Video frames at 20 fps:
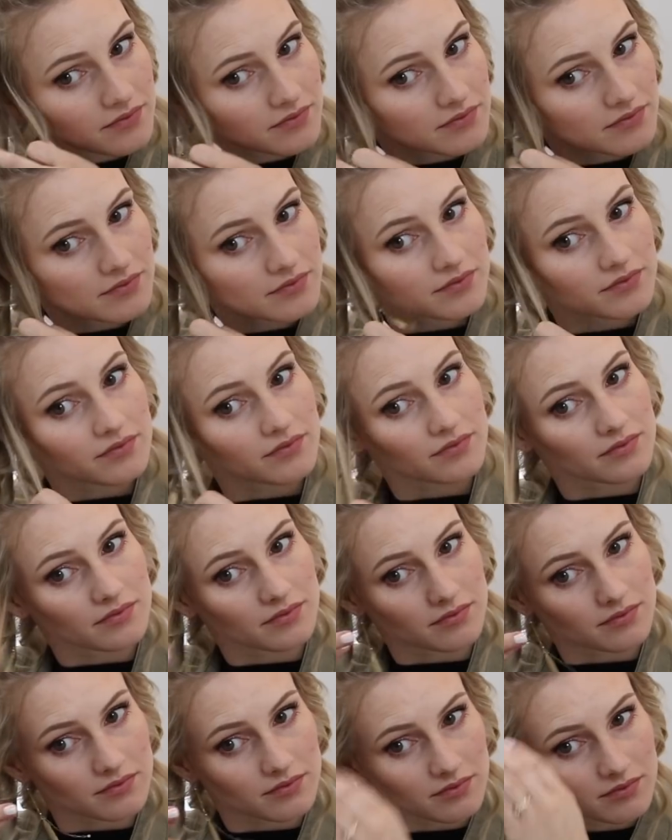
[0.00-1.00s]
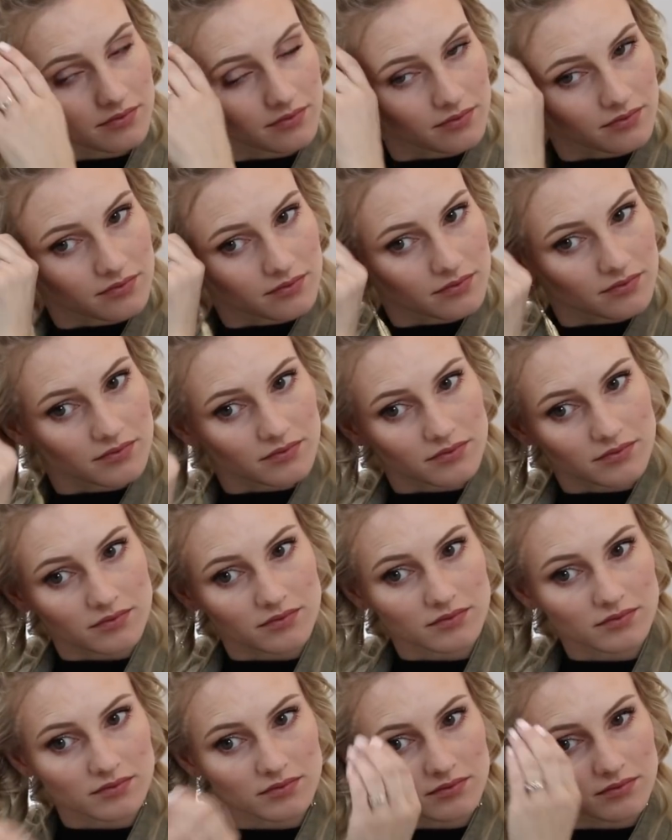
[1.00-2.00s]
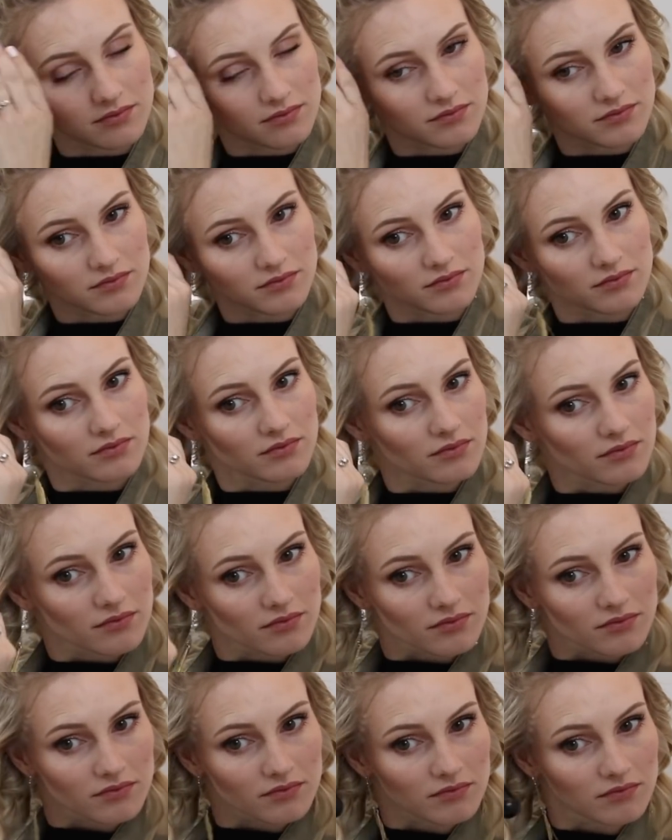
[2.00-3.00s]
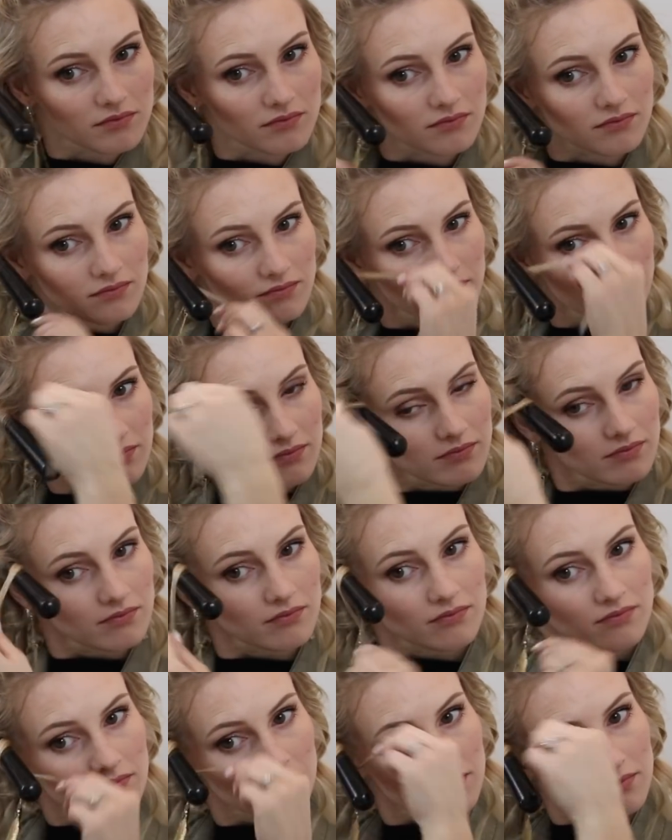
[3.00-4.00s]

This person isn't speaking.